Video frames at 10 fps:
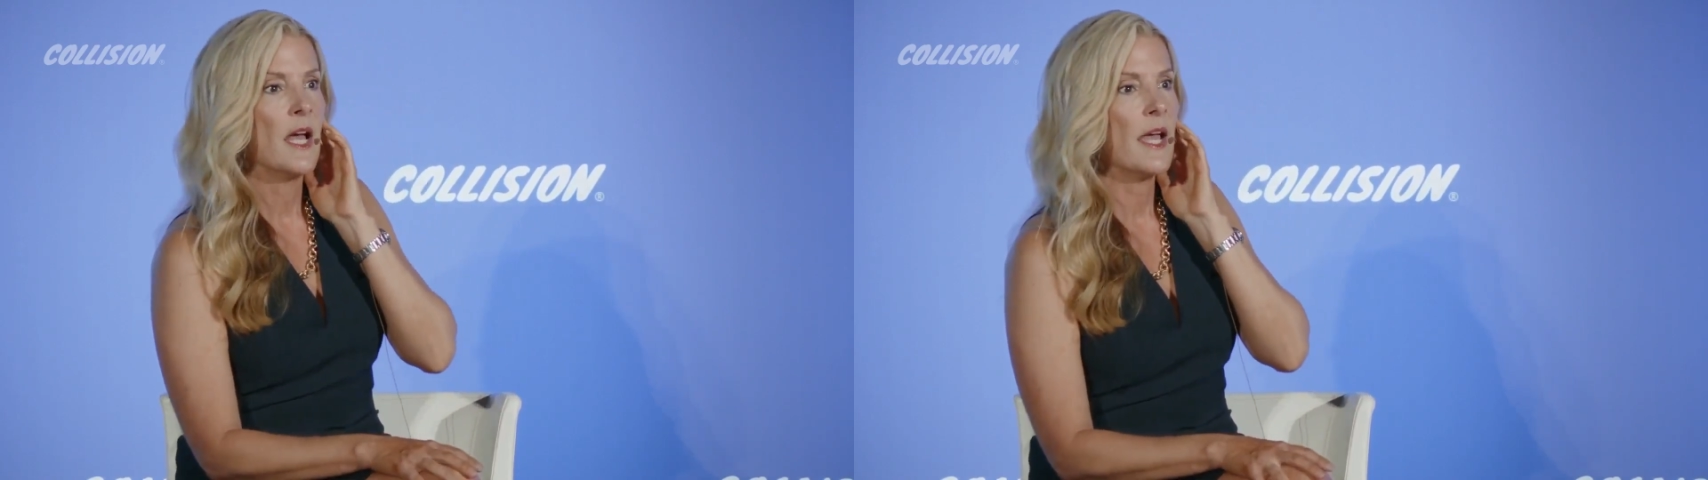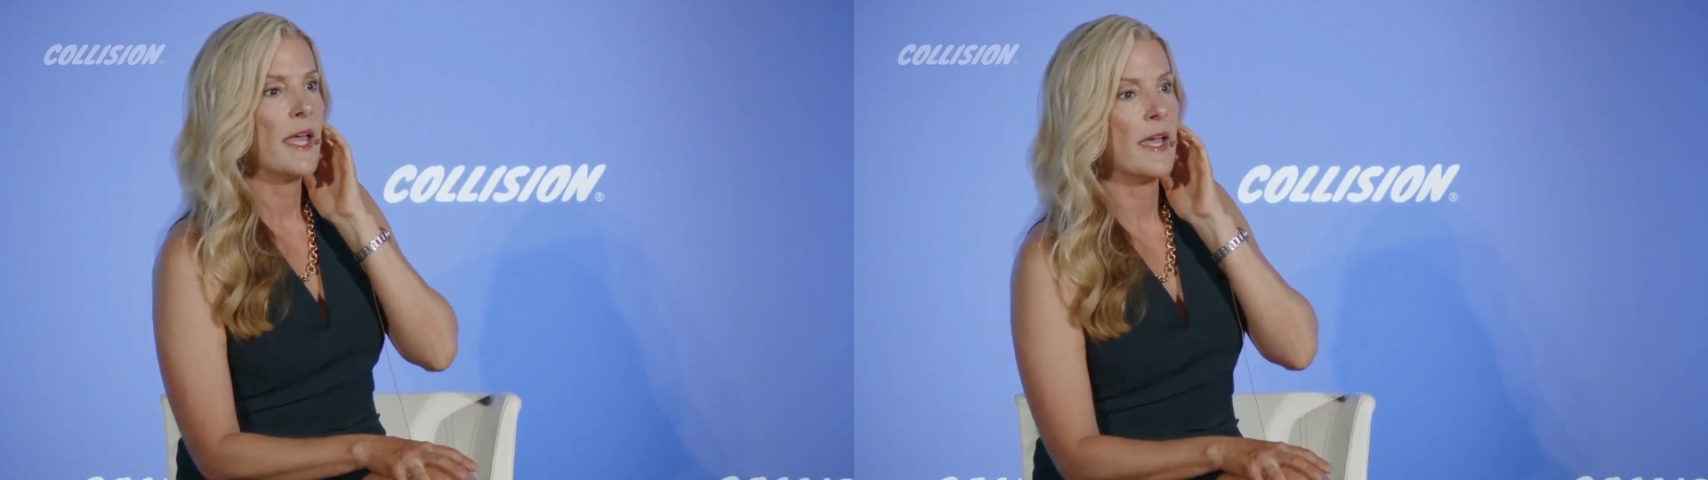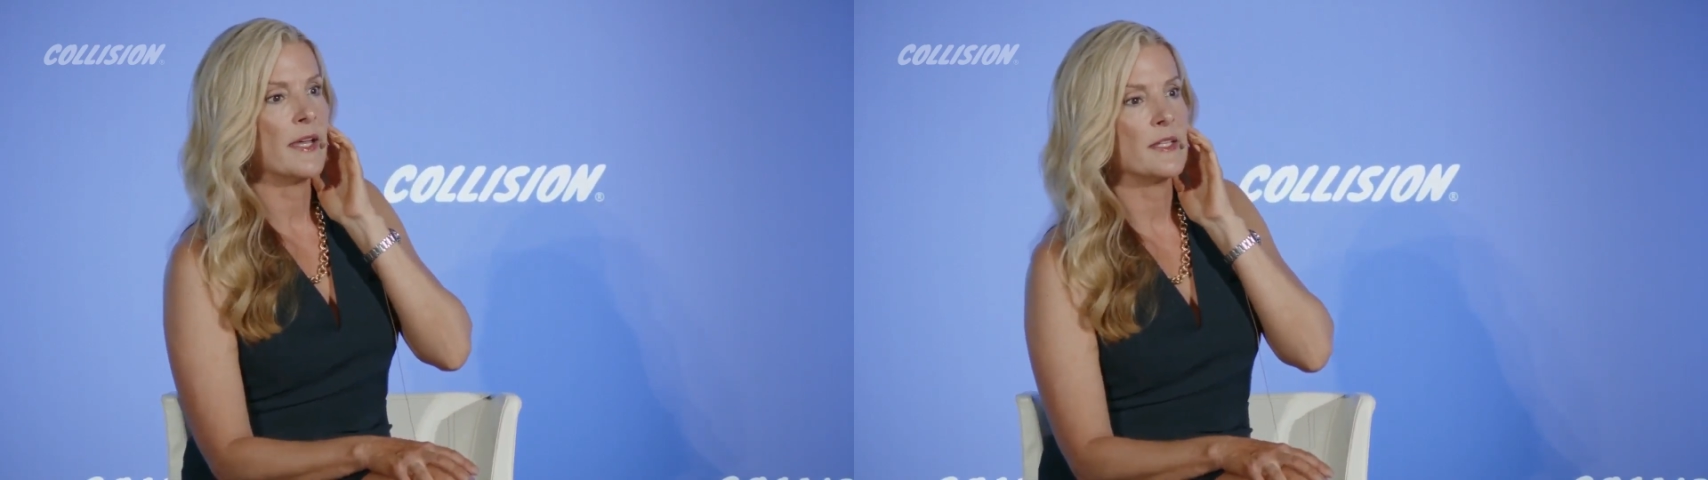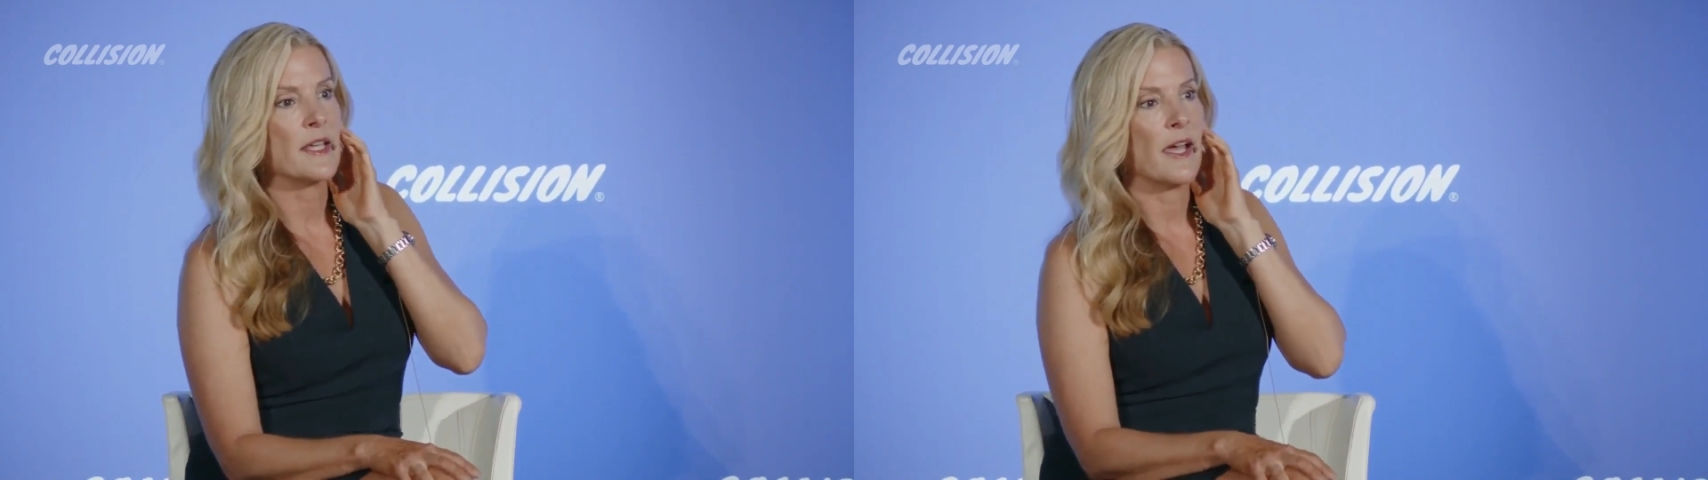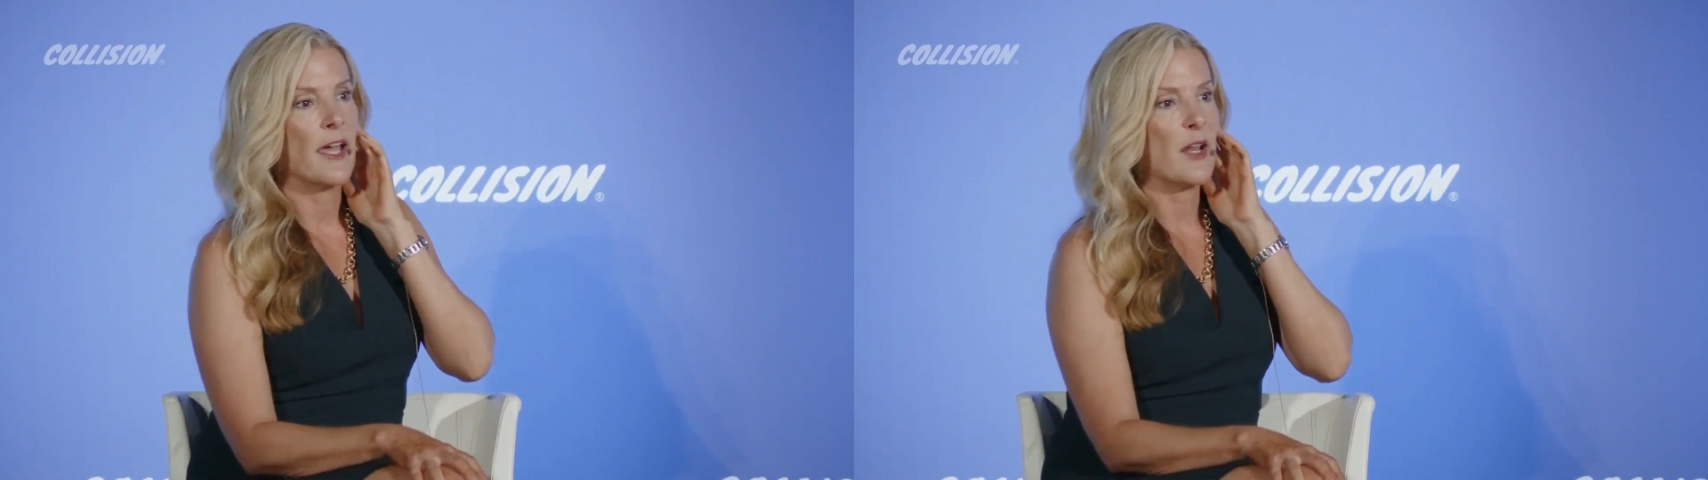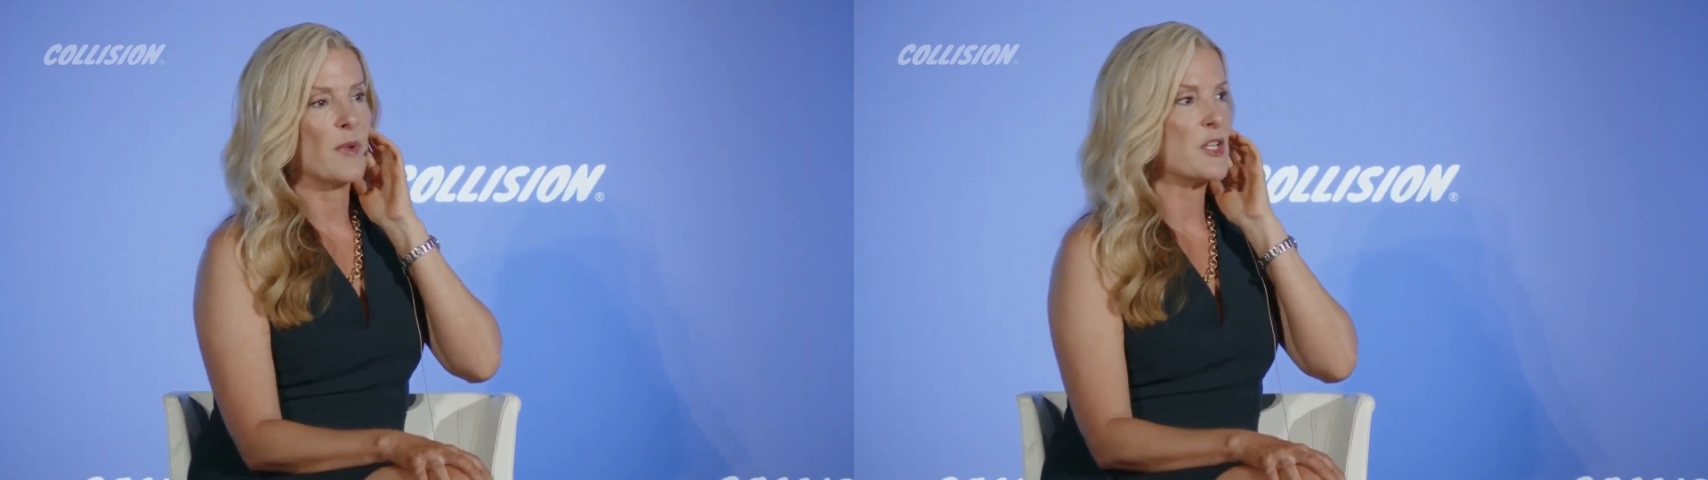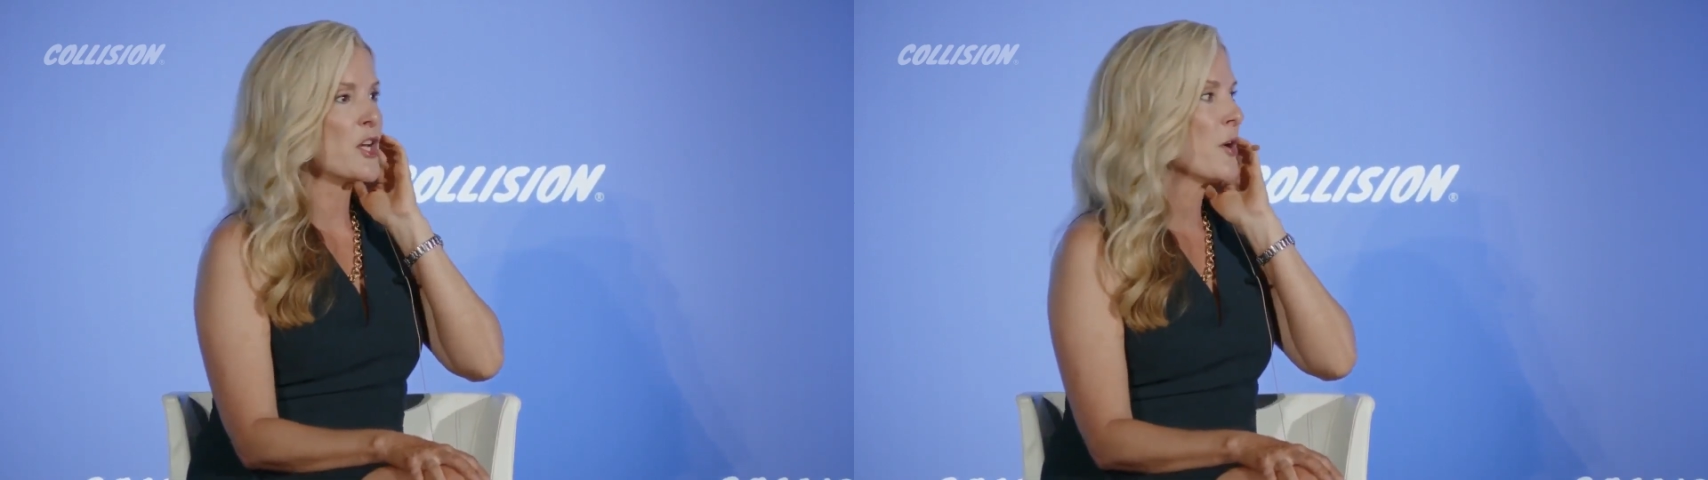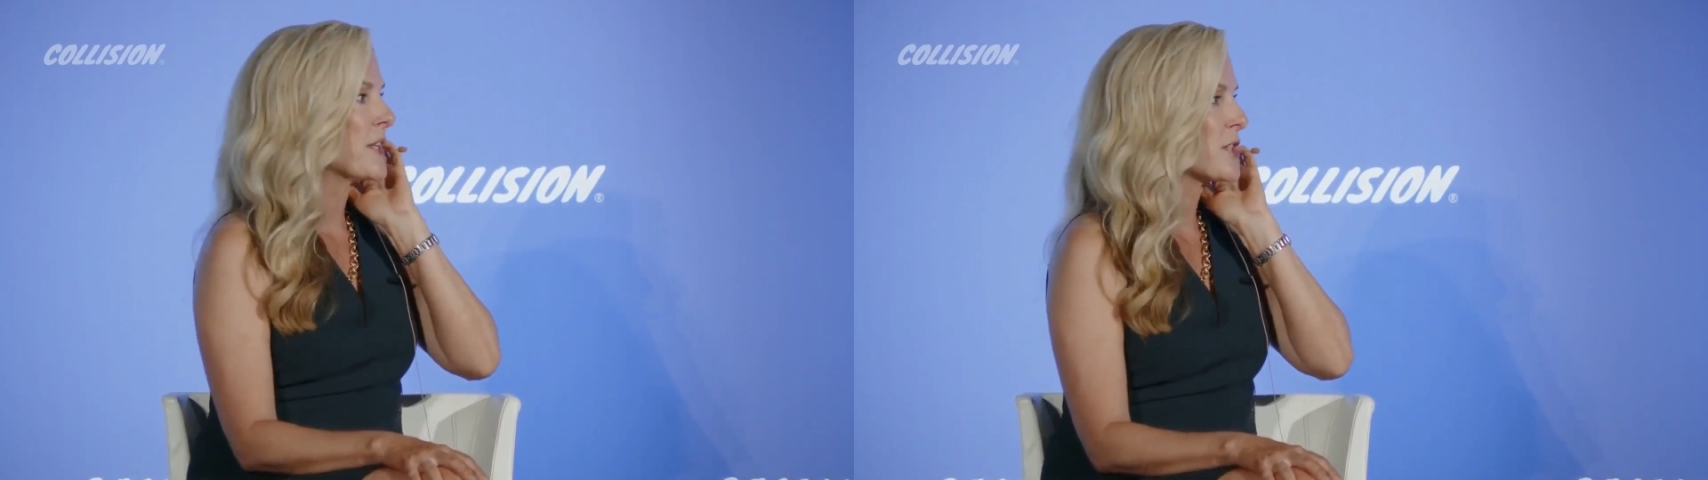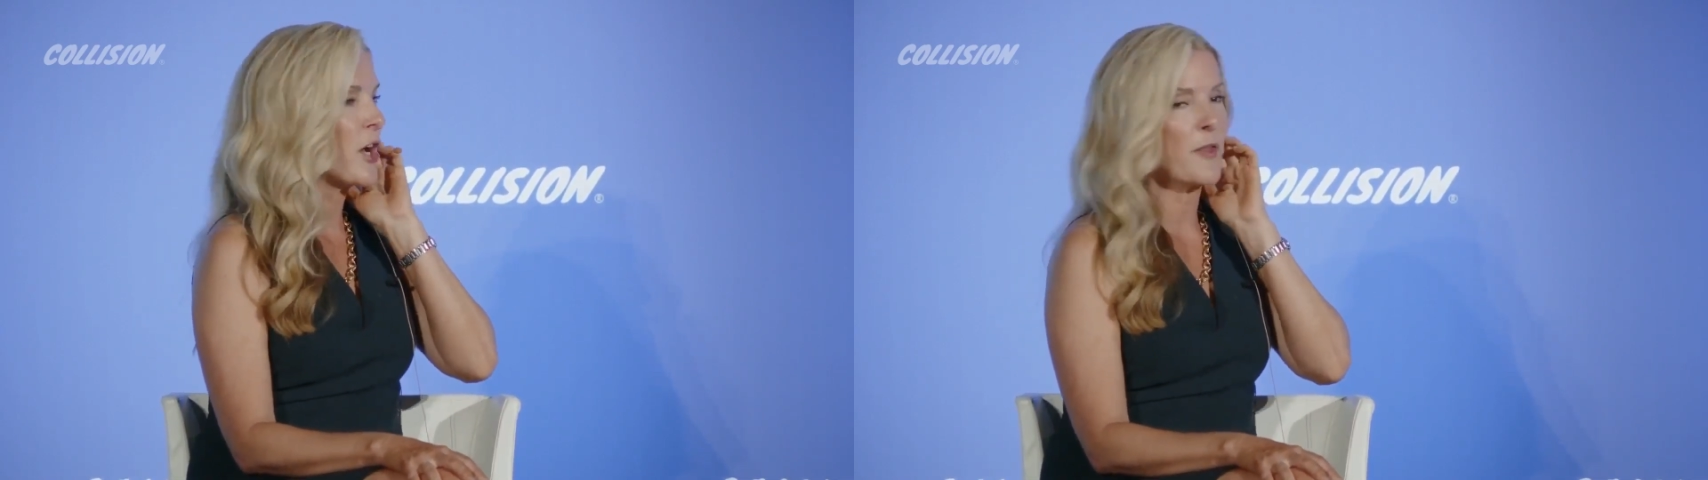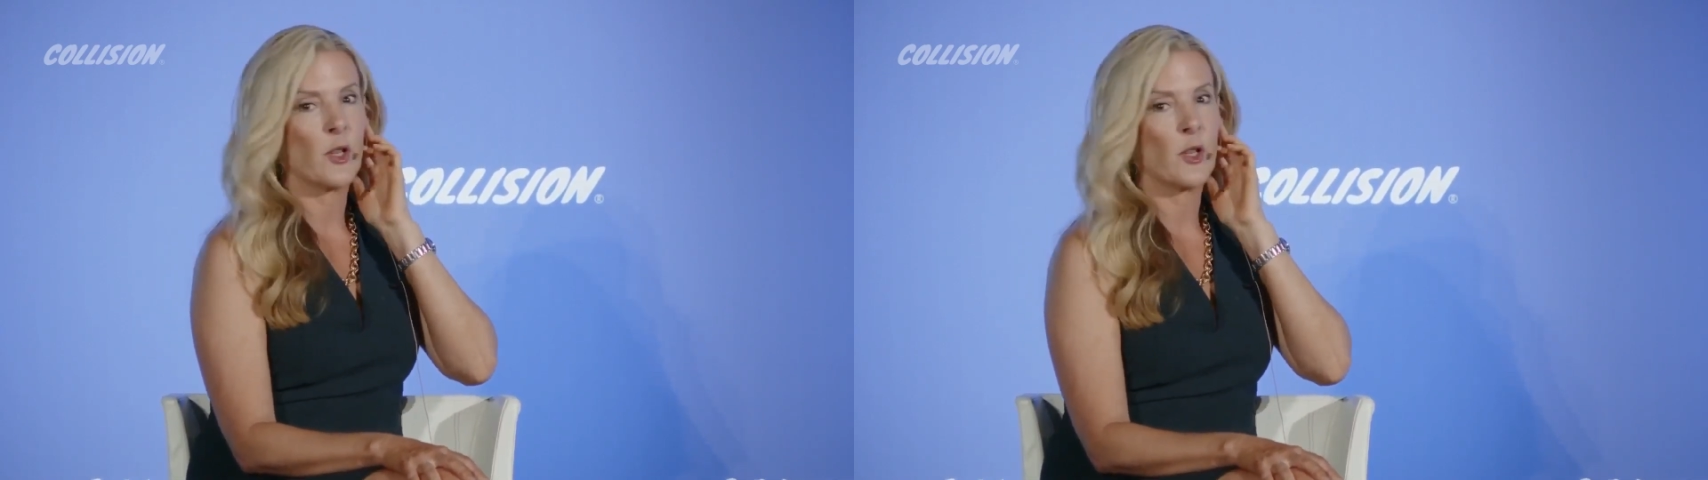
And we joke it's called